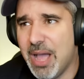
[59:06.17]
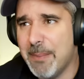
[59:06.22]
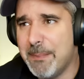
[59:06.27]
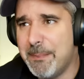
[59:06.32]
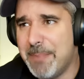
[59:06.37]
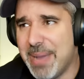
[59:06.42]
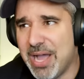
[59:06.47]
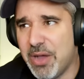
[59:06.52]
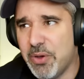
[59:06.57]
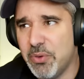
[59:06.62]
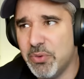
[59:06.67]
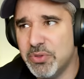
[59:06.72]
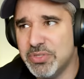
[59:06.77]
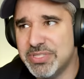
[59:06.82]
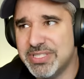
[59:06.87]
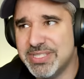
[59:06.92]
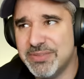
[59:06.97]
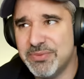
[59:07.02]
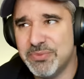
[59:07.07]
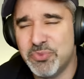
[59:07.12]
about
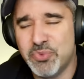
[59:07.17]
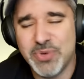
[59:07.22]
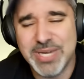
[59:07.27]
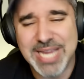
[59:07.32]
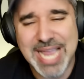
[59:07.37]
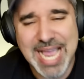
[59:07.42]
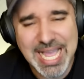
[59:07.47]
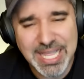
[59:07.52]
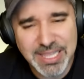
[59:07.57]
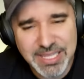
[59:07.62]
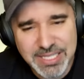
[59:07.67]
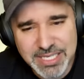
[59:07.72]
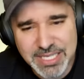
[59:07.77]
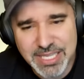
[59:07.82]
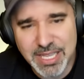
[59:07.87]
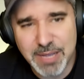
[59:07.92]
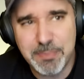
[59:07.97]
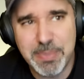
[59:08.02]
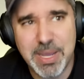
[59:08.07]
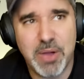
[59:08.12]
reality,
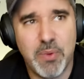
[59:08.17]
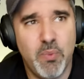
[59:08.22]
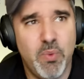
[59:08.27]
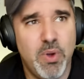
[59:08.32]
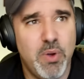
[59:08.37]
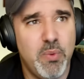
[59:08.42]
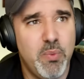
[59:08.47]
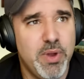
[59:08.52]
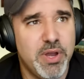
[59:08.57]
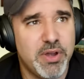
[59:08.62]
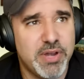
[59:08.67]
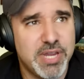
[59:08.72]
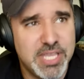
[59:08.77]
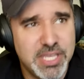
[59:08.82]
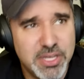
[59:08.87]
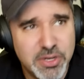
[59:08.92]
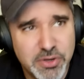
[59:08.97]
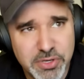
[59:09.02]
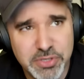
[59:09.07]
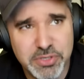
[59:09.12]
about what we're
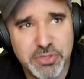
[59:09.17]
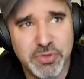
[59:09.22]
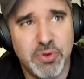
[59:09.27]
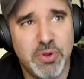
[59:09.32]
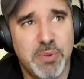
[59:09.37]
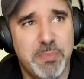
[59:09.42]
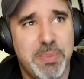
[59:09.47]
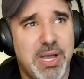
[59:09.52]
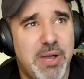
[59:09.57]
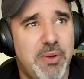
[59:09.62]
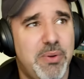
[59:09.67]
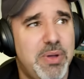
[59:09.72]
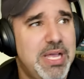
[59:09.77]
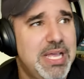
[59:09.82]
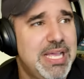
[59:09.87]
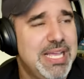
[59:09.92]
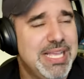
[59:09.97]
here to do, about